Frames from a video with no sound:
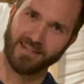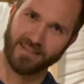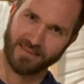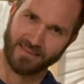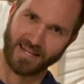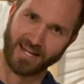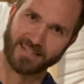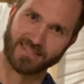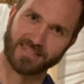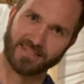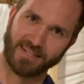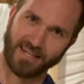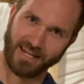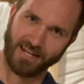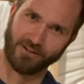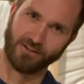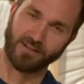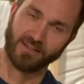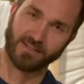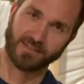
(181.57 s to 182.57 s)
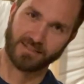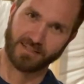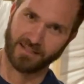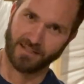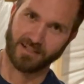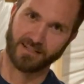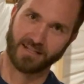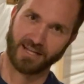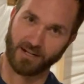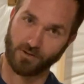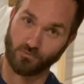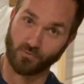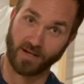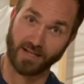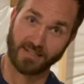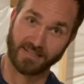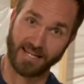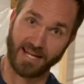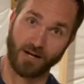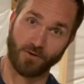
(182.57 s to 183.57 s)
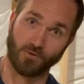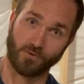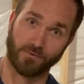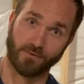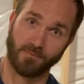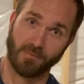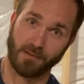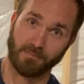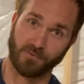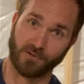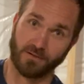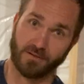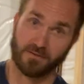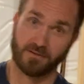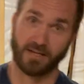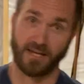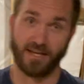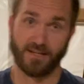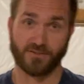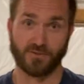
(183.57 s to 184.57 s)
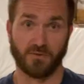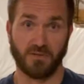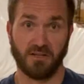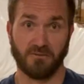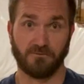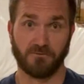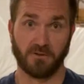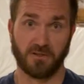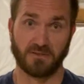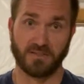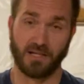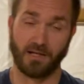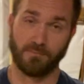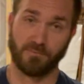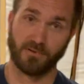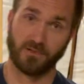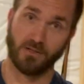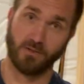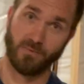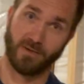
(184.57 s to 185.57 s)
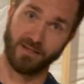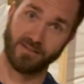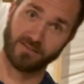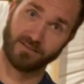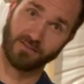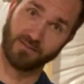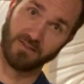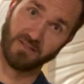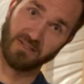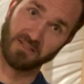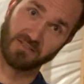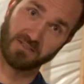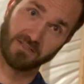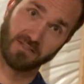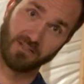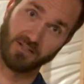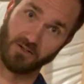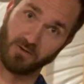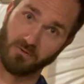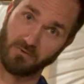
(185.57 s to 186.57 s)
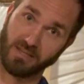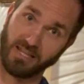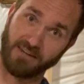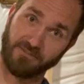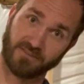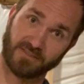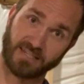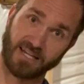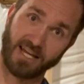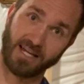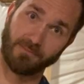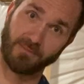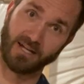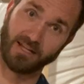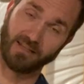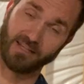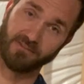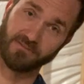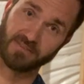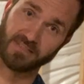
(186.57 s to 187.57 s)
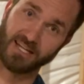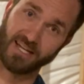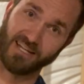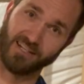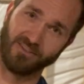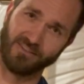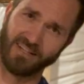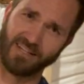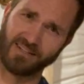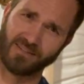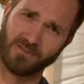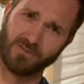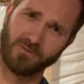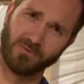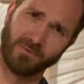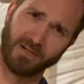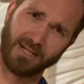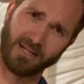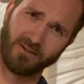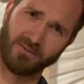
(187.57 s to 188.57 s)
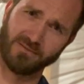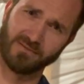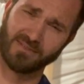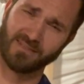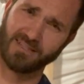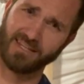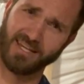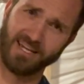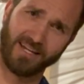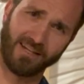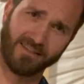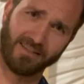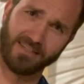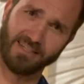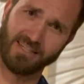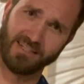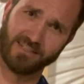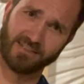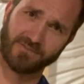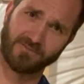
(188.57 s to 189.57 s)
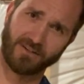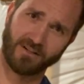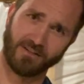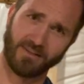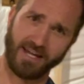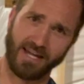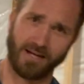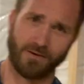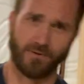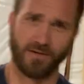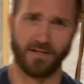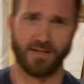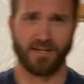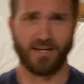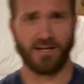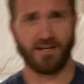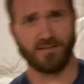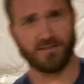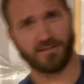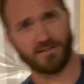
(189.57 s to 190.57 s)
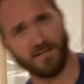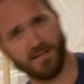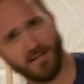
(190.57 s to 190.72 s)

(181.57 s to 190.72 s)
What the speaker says: that's an area to kind of write down or remember, okay? So if, for example, you went to this, left side, my left side, and you're like, oh, wow, can't lean as far that way as